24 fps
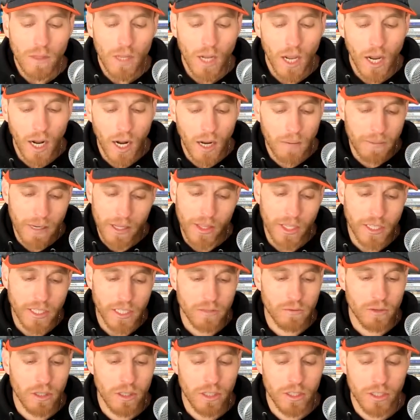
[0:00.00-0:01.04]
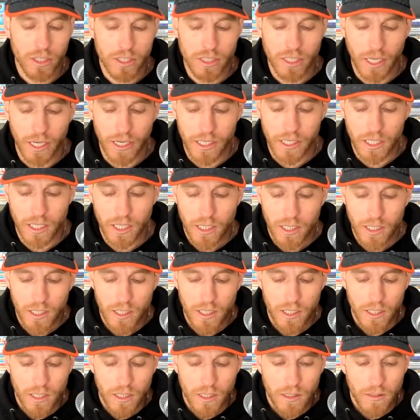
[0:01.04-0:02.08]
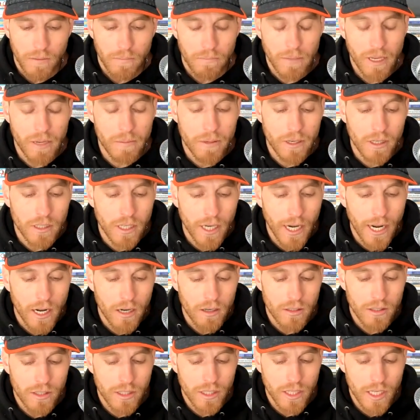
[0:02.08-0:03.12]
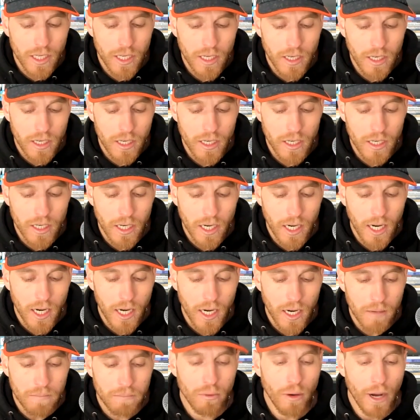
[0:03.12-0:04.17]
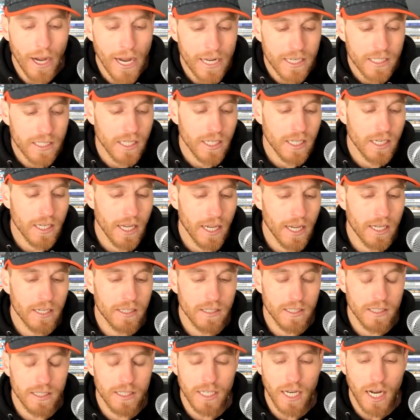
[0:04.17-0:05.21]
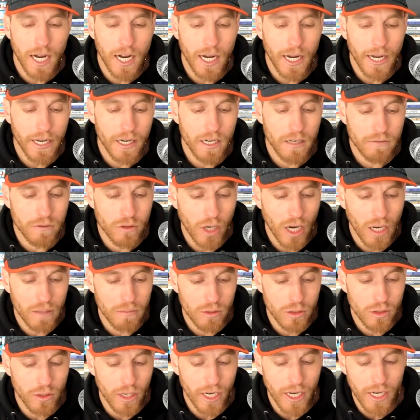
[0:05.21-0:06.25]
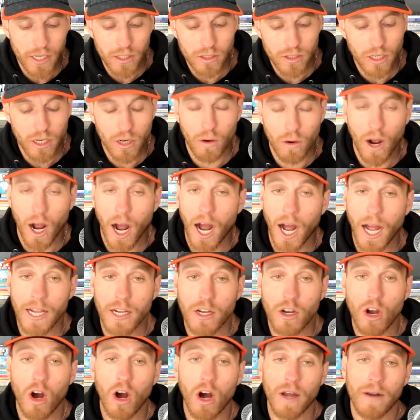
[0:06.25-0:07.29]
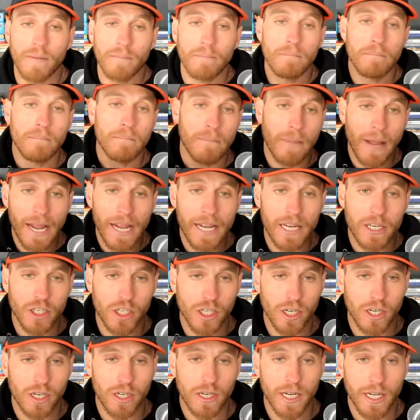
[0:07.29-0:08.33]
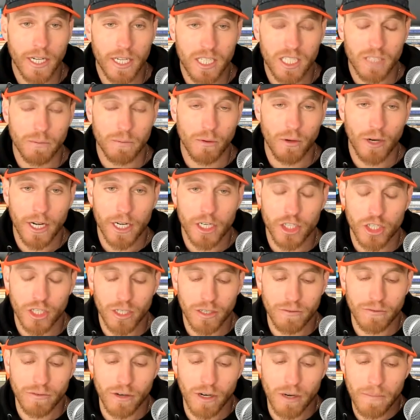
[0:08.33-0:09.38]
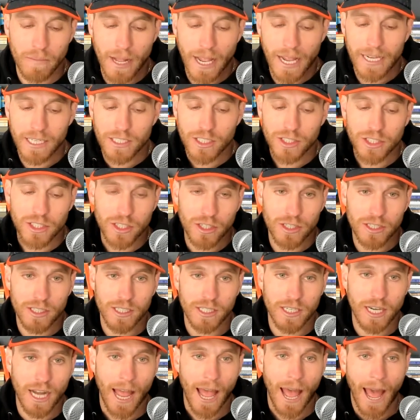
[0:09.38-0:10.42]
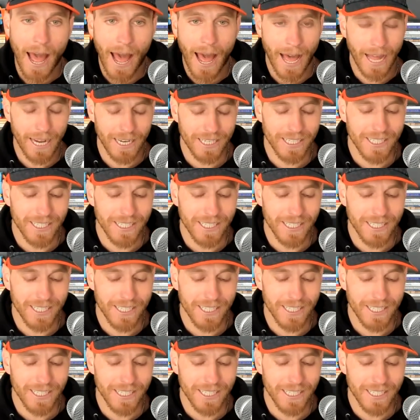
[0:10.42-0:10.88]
And this is really just like me building out the branding and design of tribal training. So I caught major inspiration from a certain hat